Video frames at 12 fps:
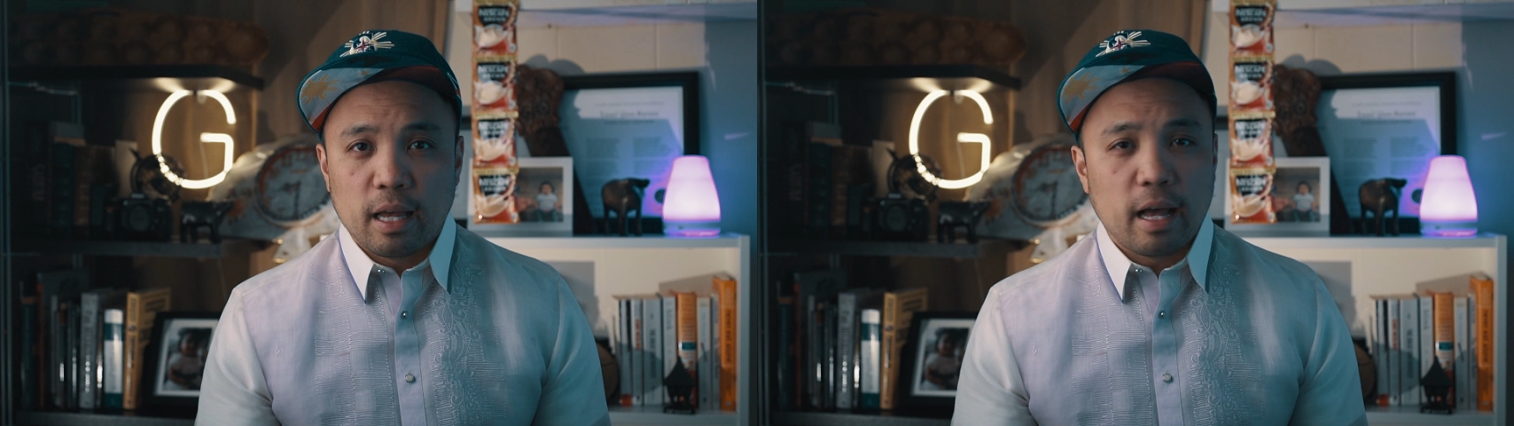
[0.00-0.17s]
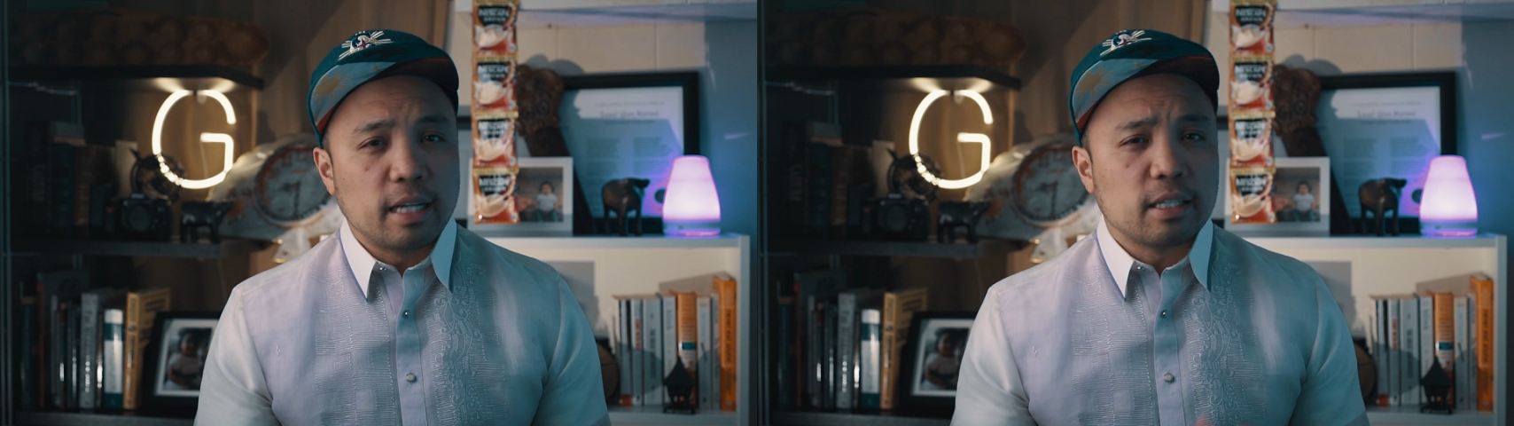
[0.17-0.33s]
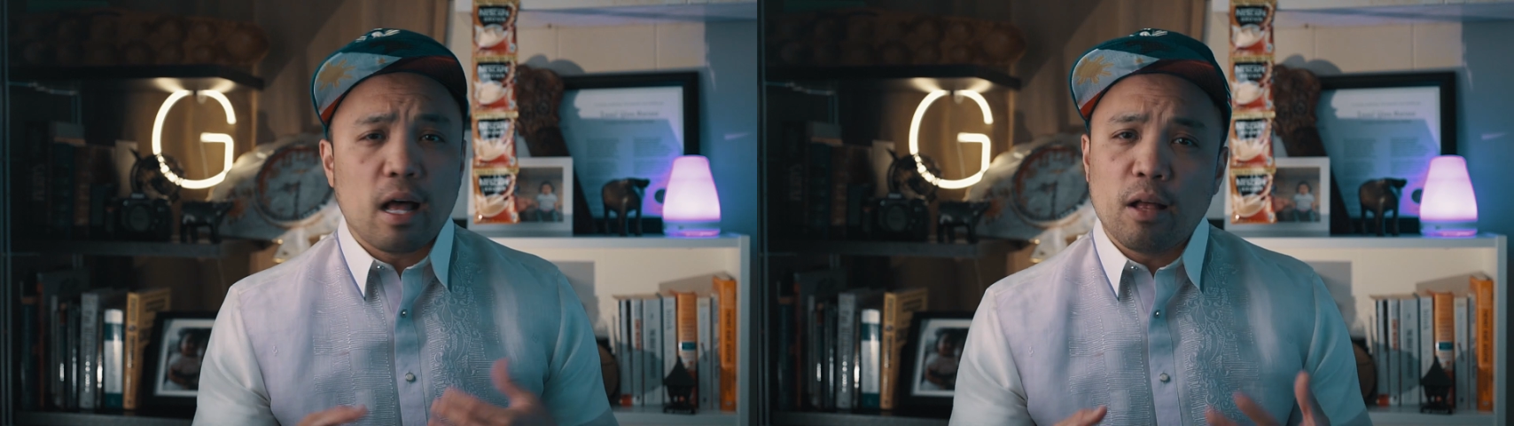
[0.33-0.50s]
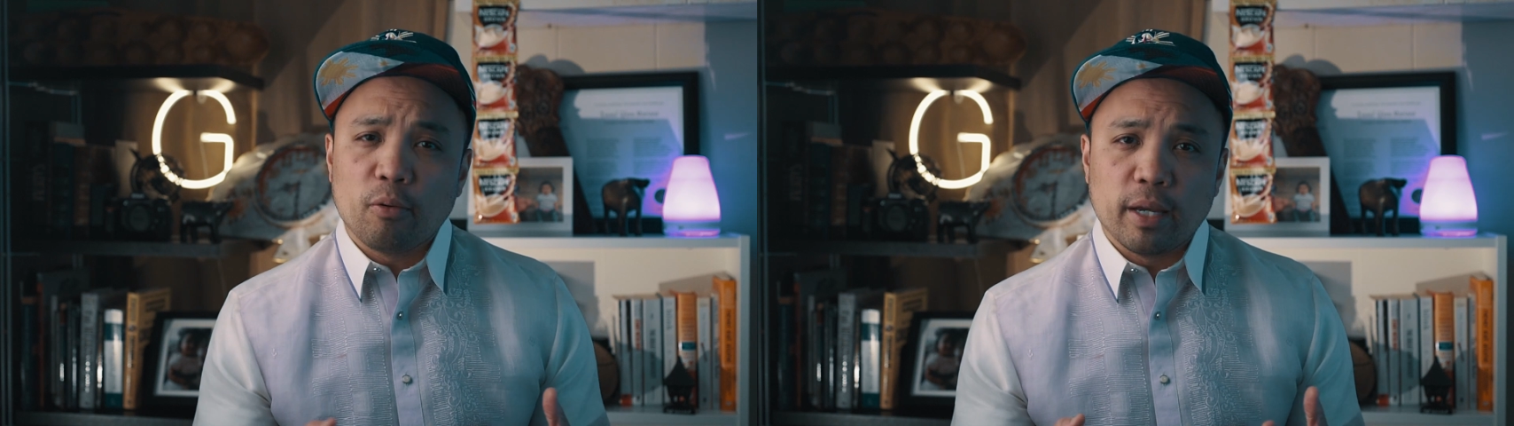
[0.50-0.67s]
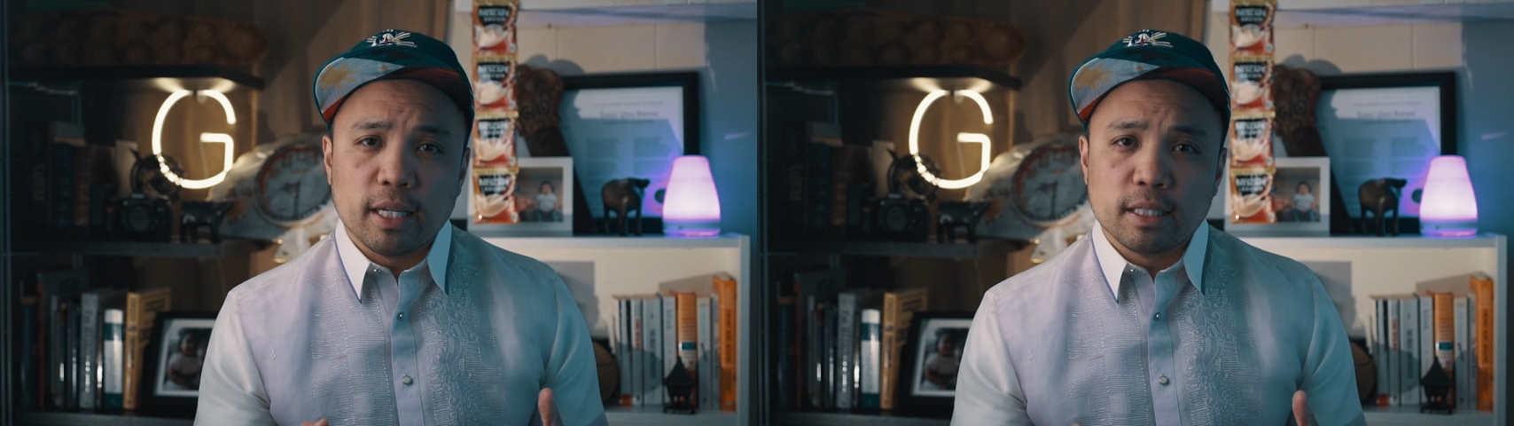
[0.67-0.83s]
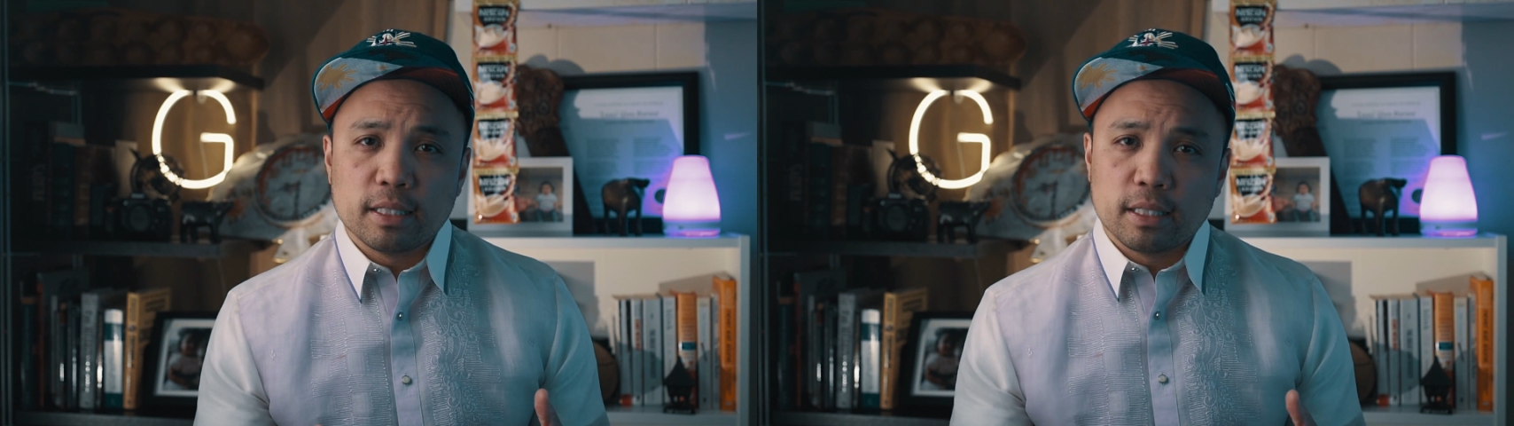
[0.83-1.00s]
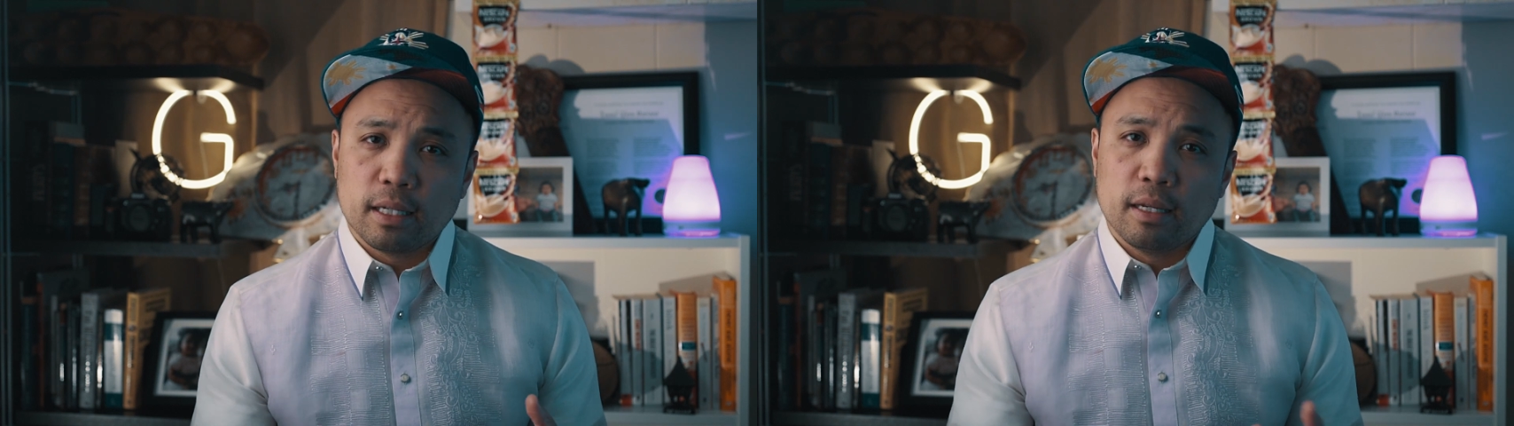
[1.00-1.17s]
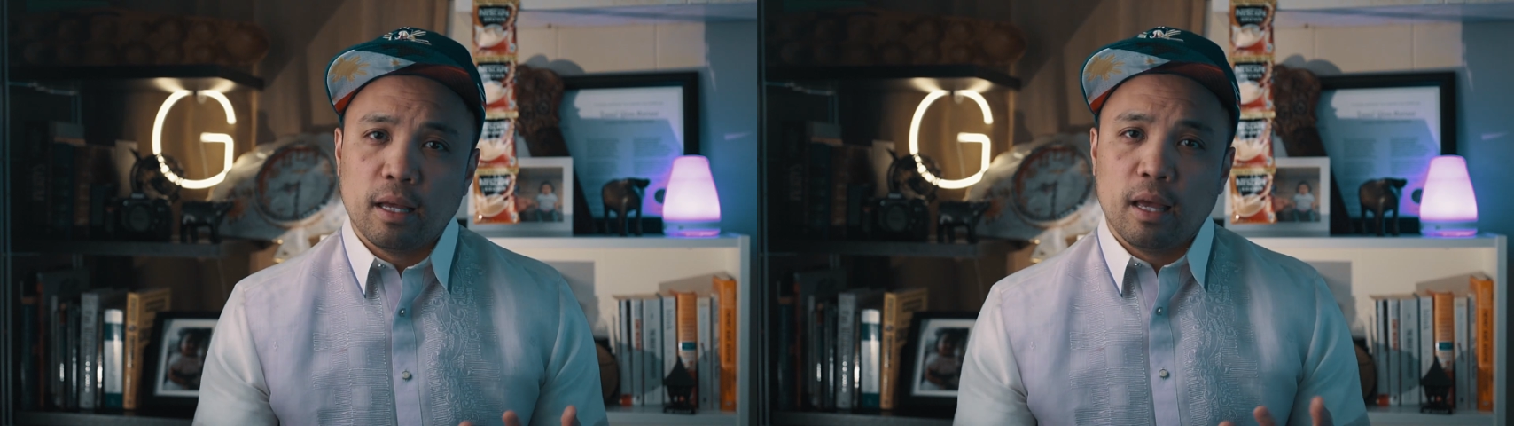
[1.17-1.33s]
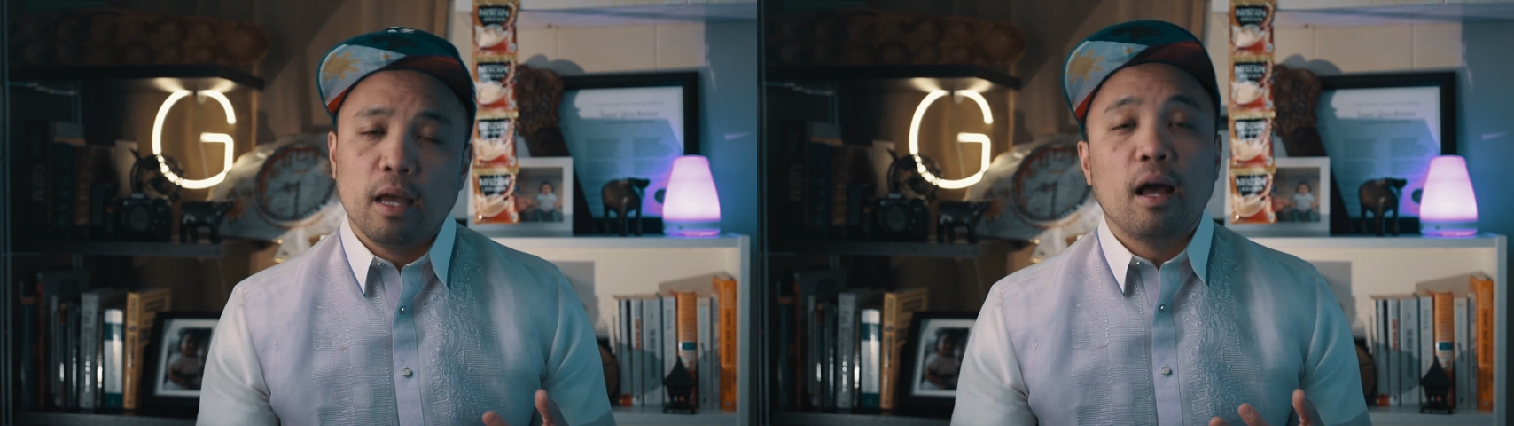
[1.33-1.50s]
As always,
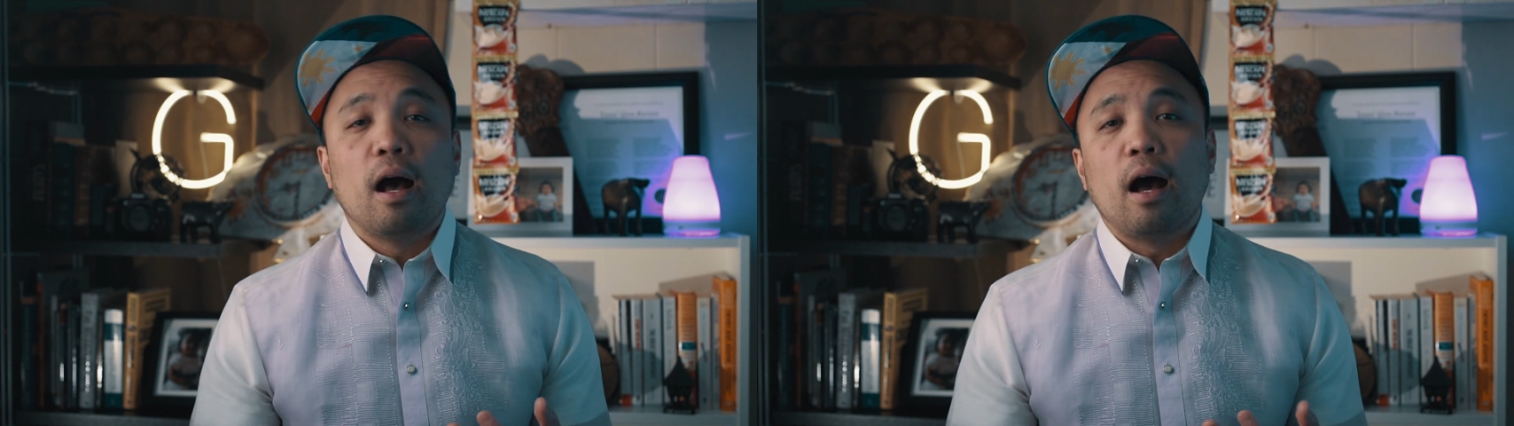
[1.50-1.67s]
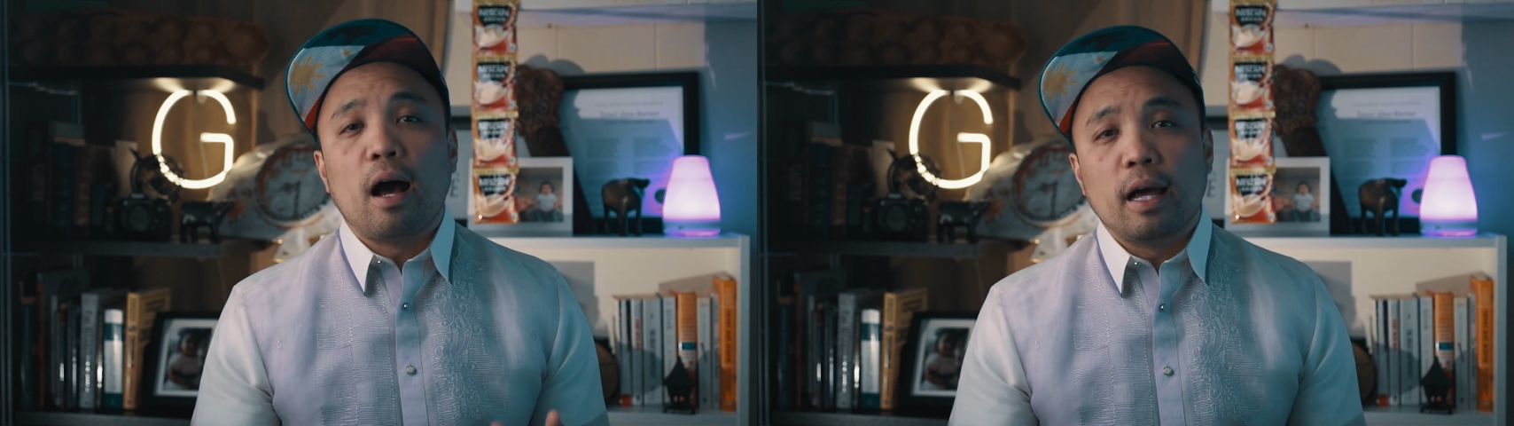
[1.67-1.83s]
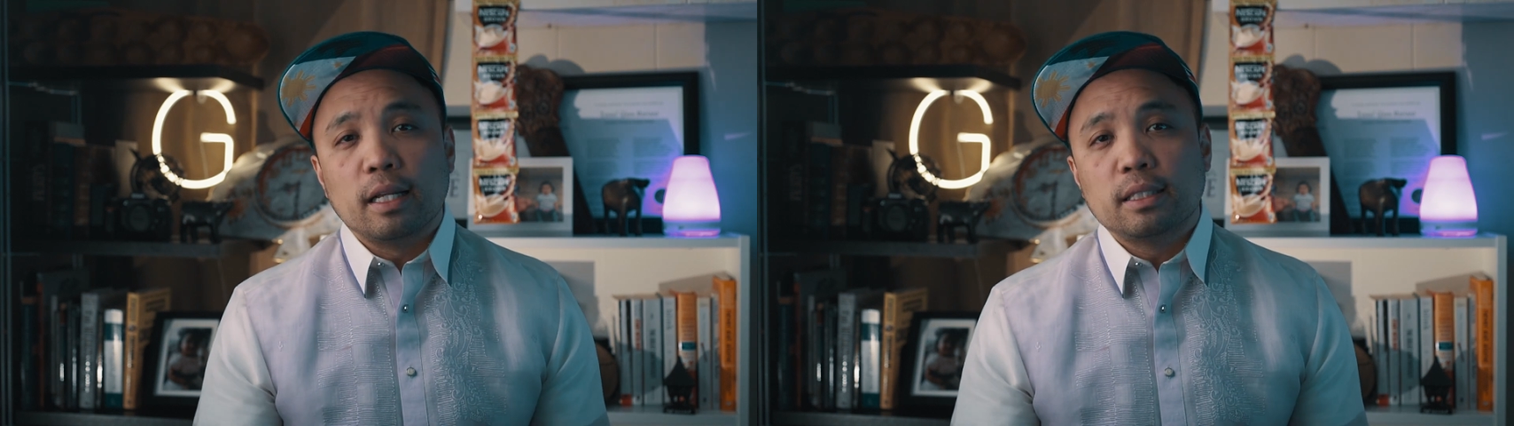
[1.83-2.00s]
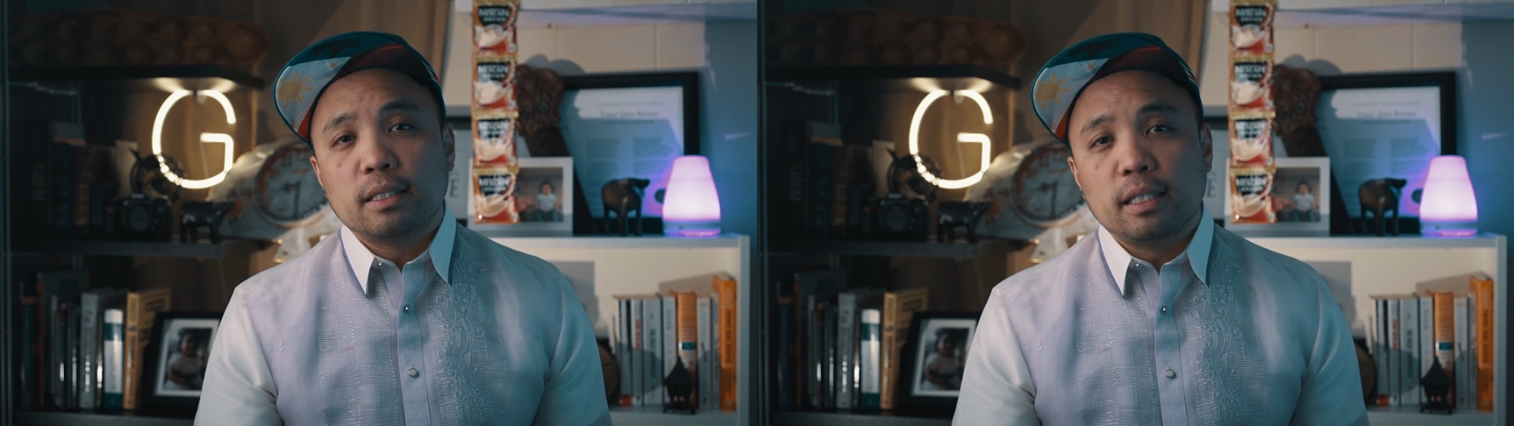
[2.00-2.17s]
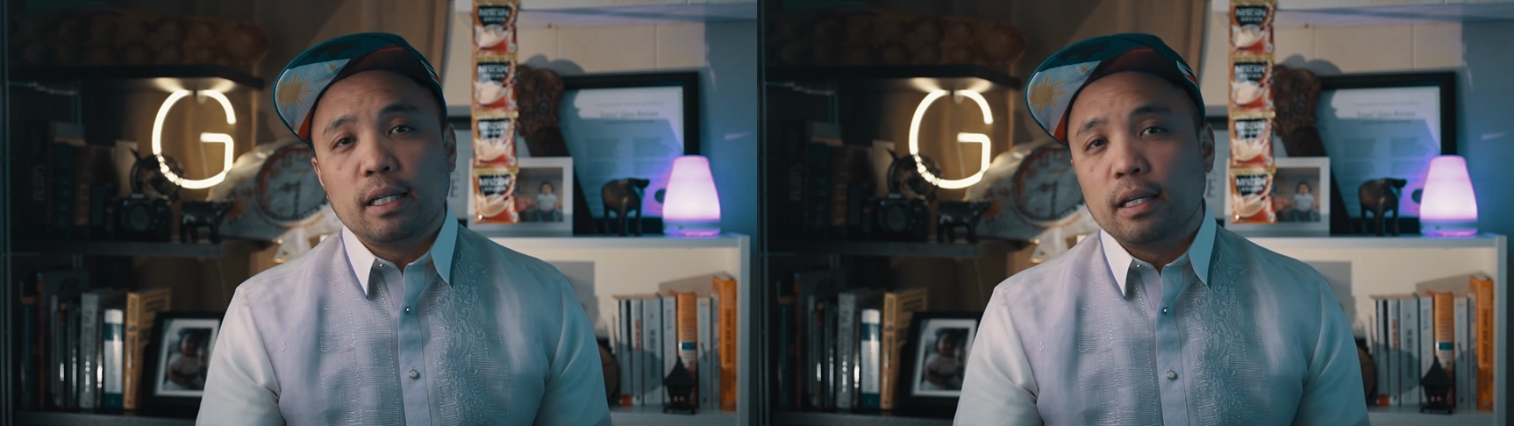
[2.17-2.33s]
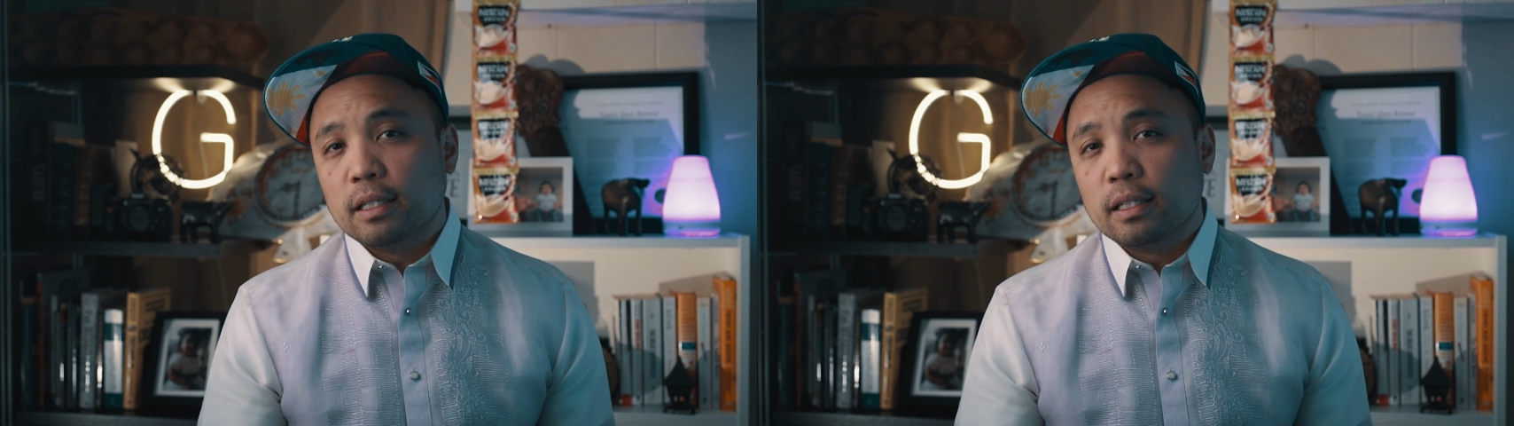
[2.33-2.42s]
honesty